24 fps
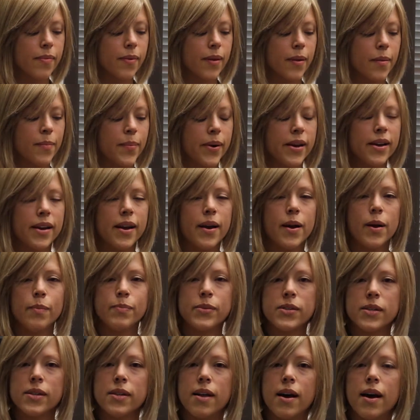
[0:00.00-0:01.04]
But it helped
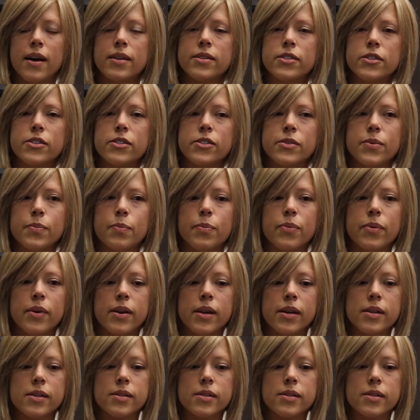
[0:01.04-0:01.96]
a lot just to bring